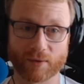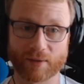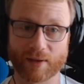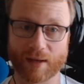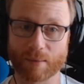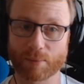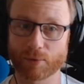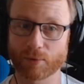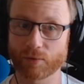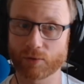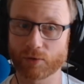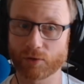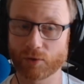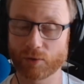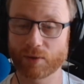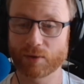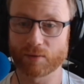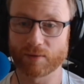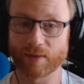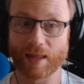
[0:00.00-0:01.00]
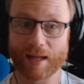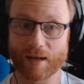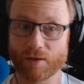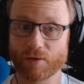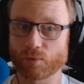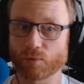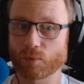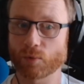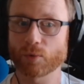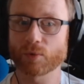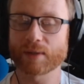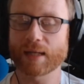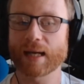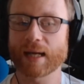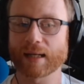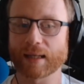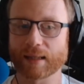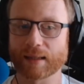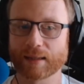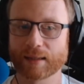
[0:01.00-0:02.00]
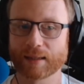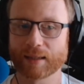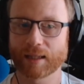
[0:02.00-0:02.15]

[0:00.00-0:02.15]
example, that is raw data.